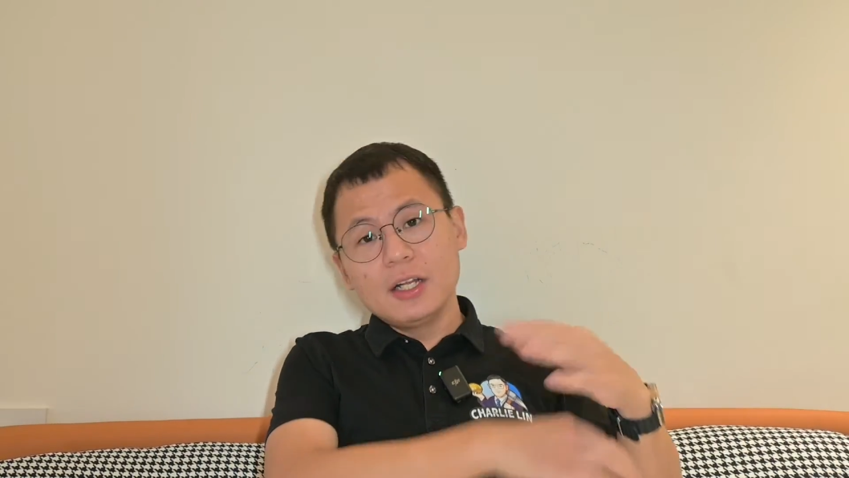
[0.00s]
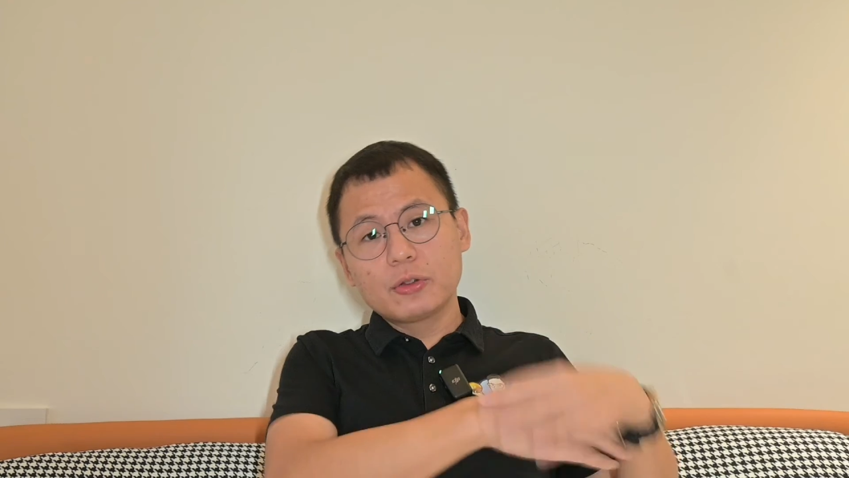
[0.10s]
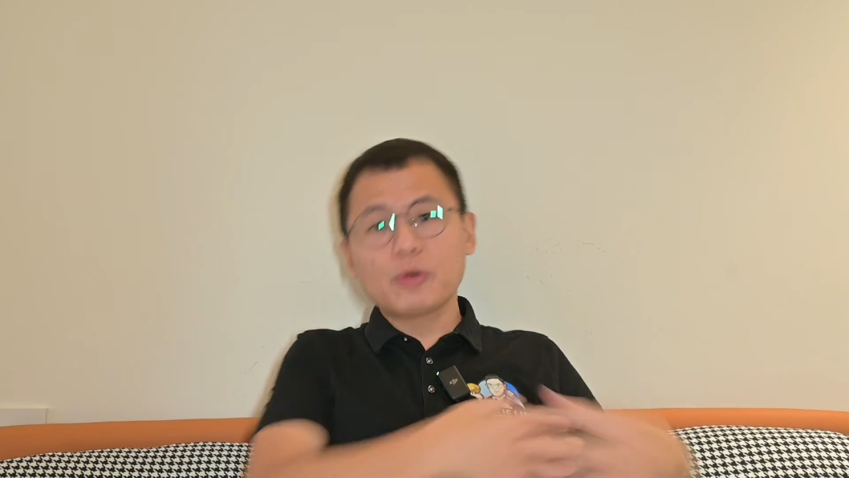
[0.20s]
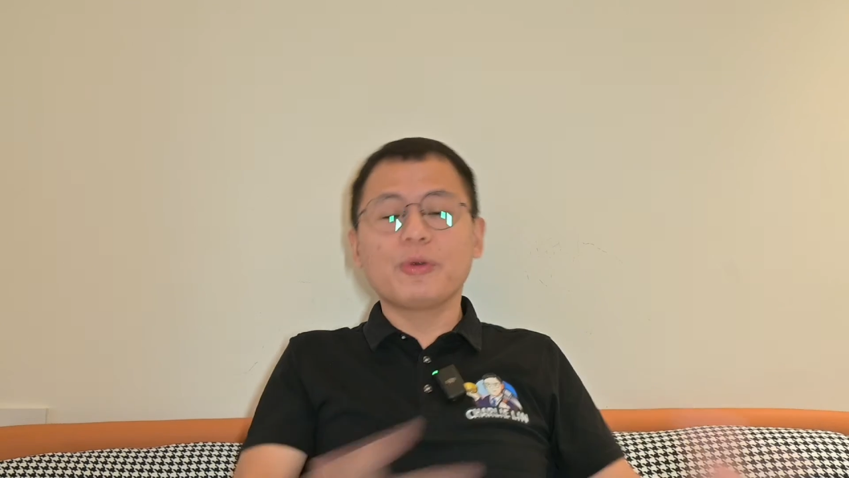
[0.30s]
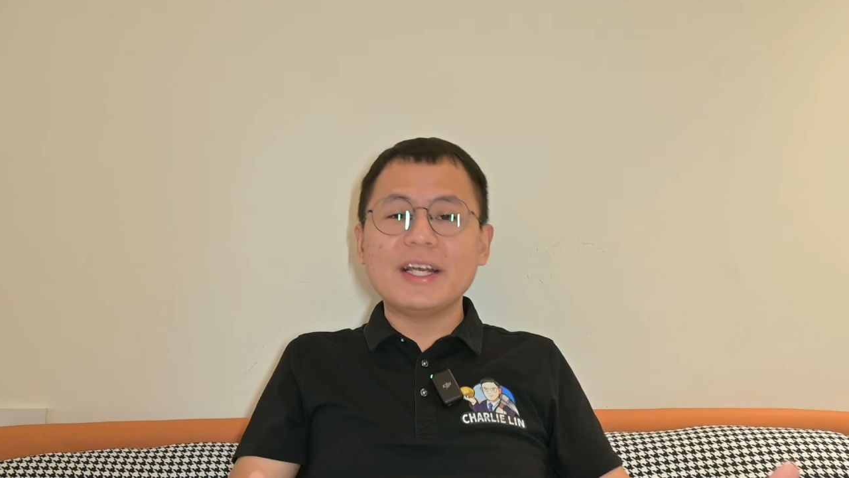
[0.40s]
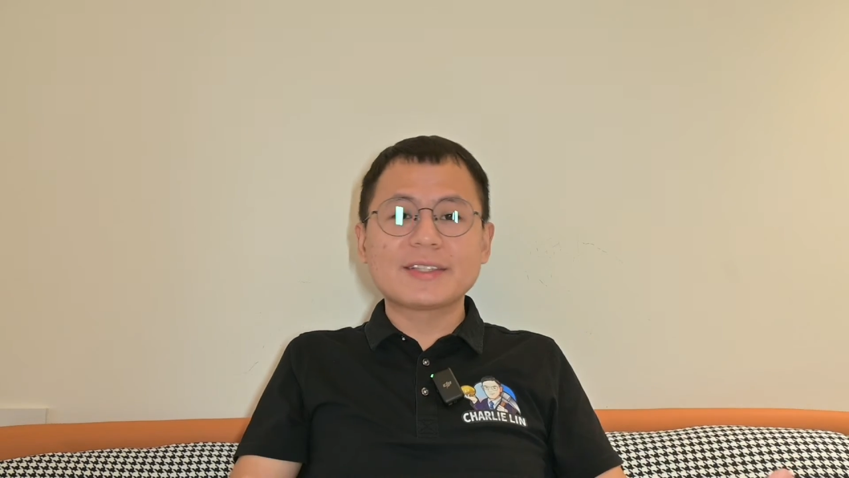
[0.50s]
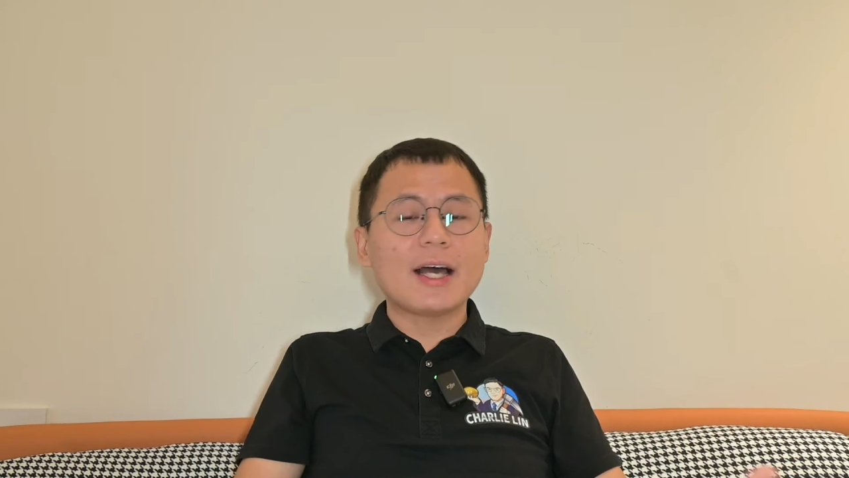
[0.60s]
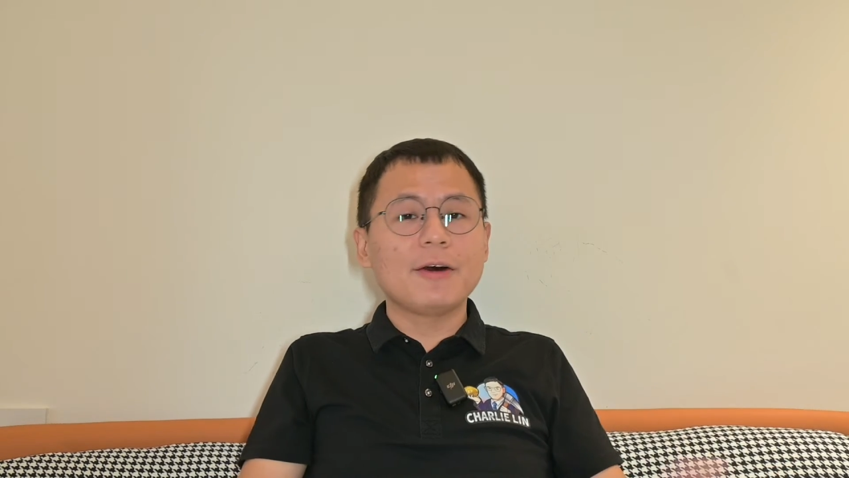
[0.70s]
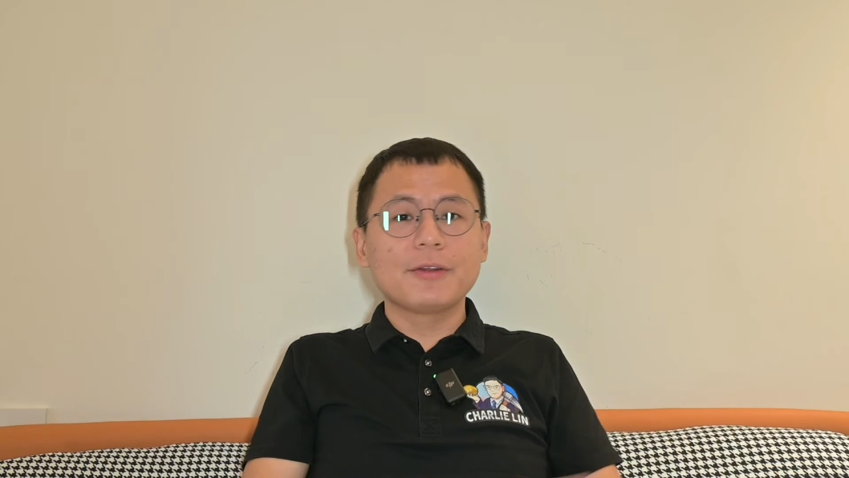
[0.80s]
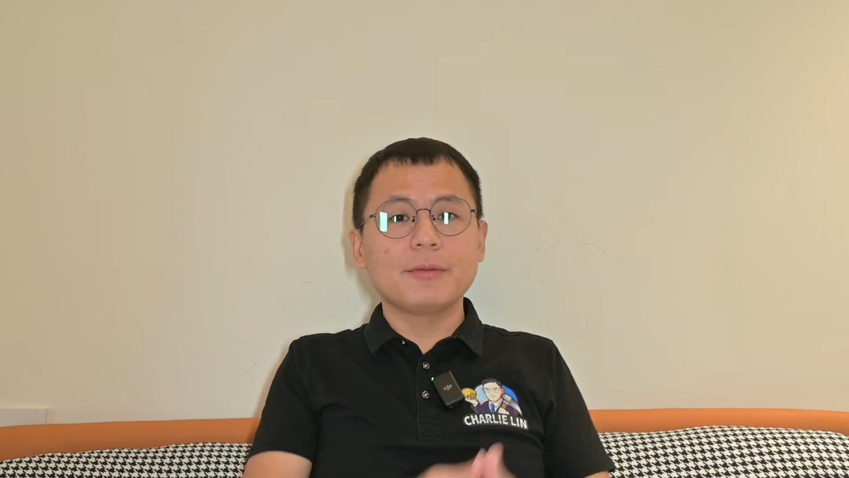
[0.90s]
to
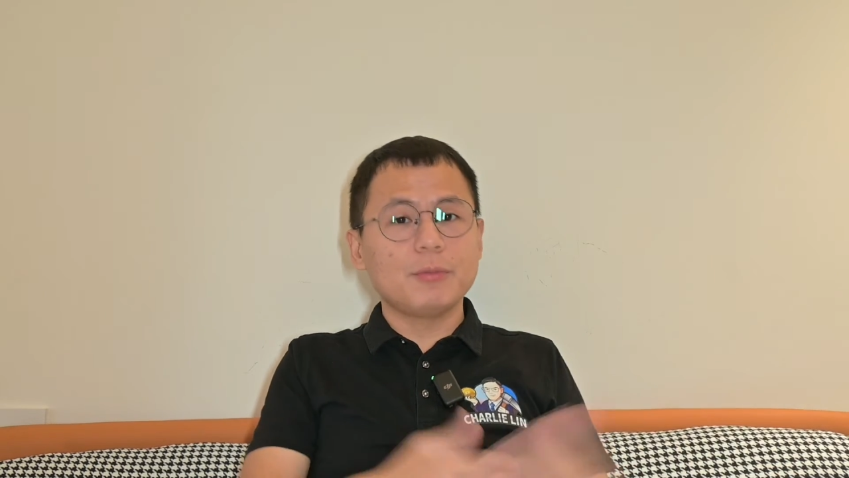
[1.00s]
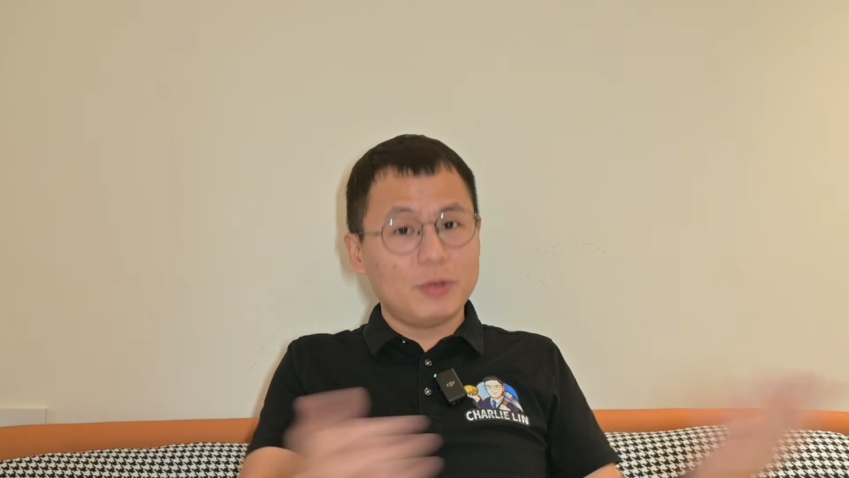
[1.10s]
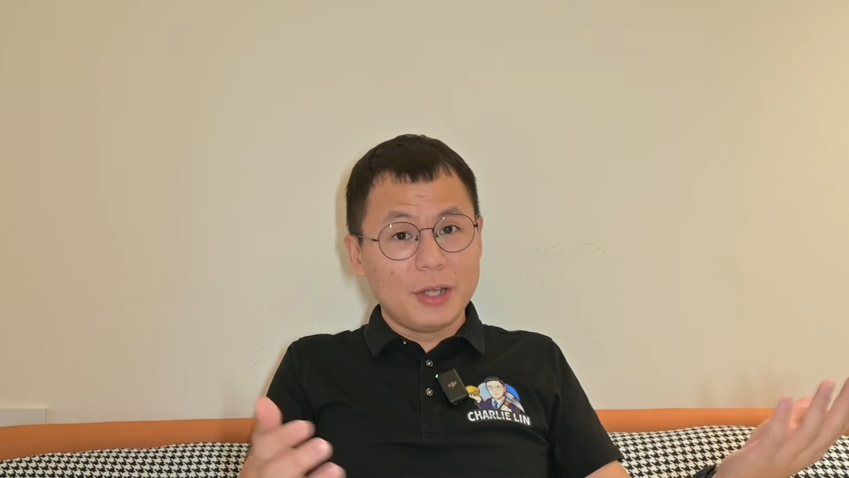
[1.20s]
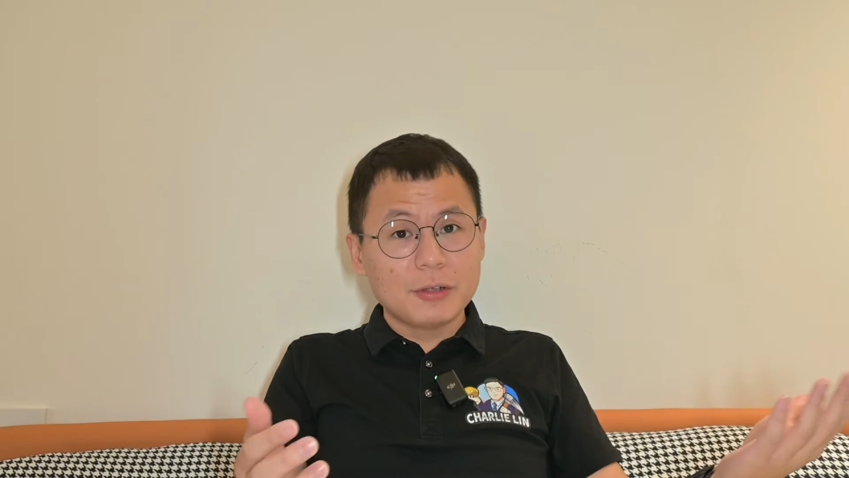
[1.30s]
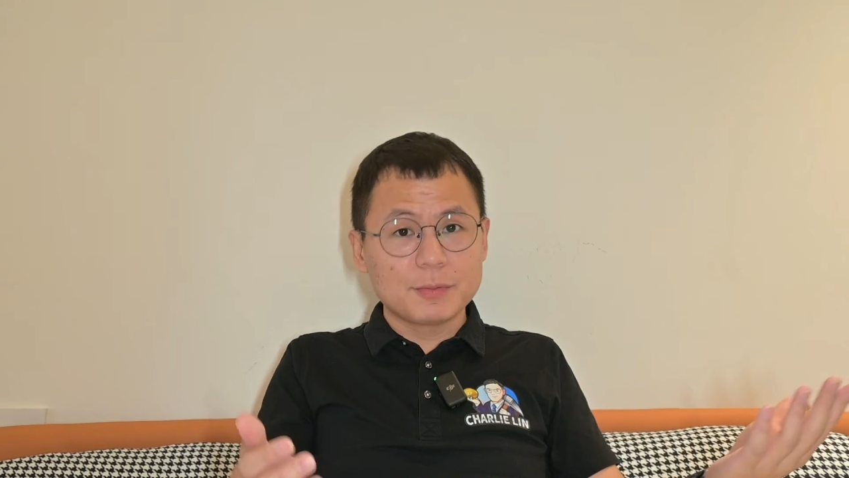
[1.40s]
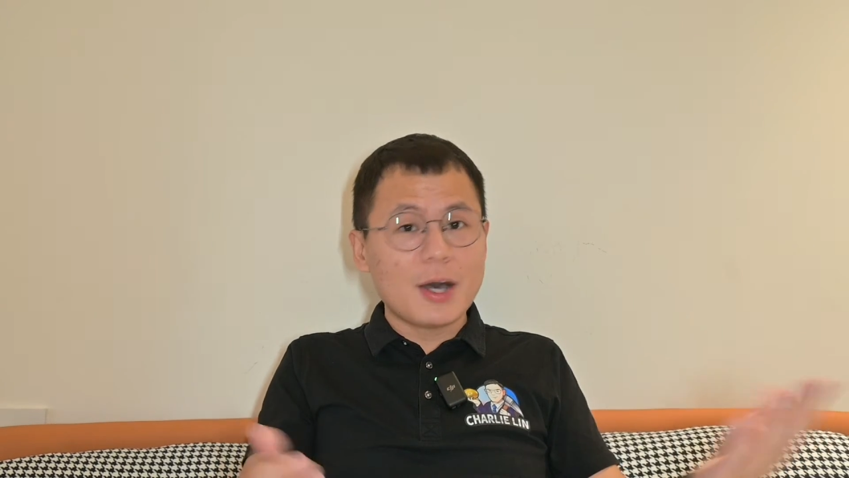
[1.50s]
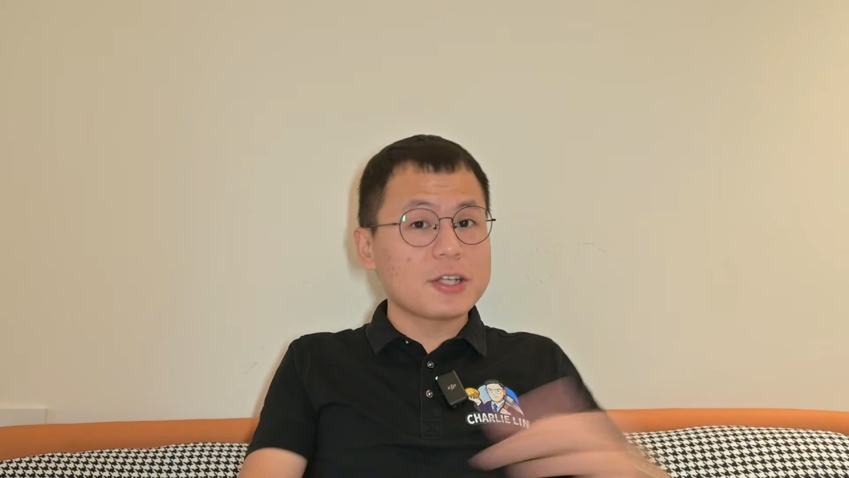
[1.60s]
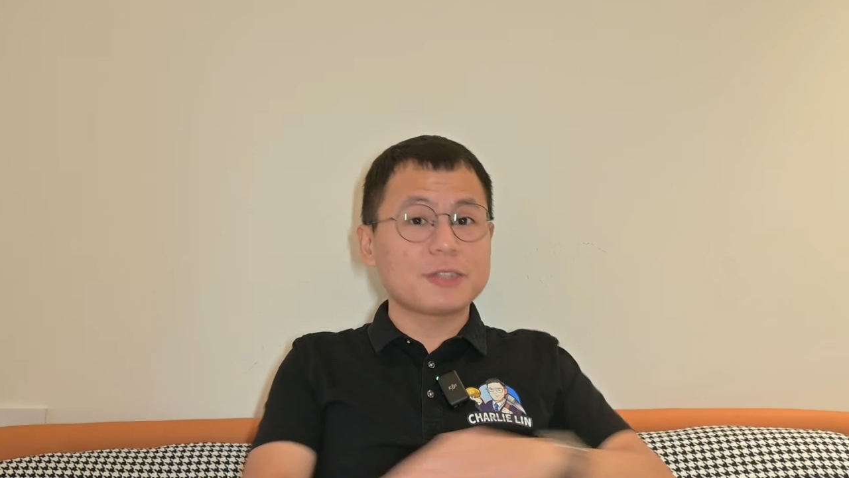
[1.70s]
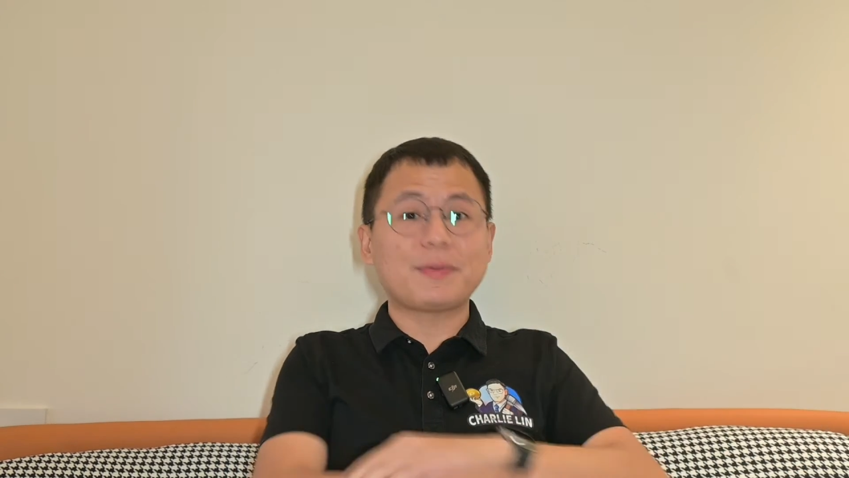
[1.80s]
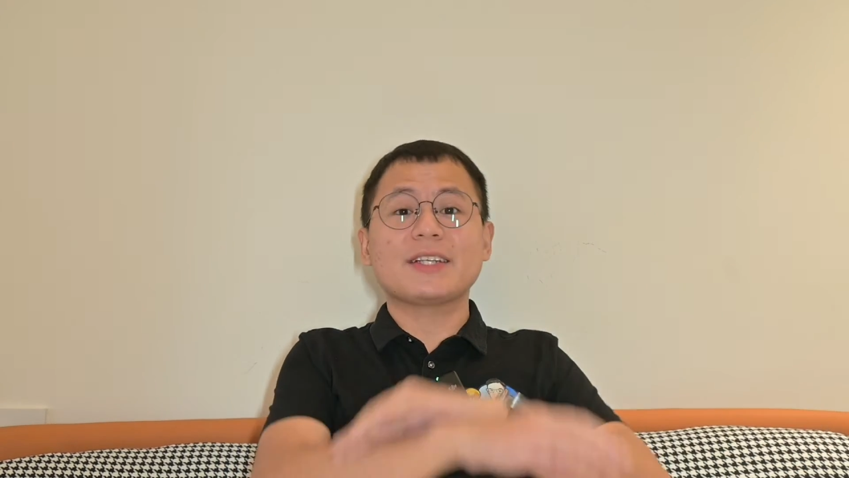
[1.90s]
resell those
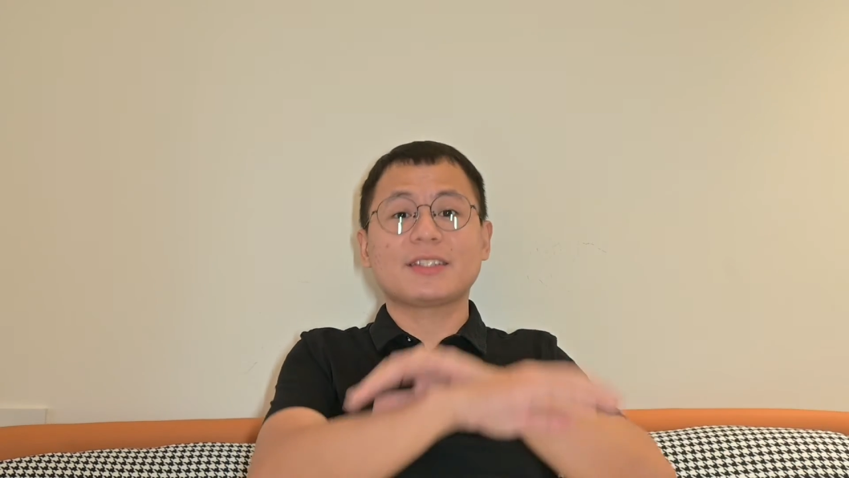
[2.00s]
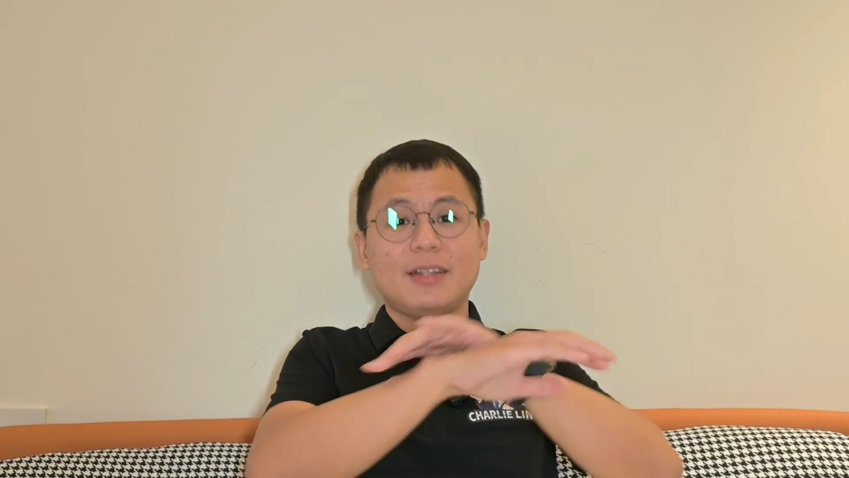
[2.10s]
models because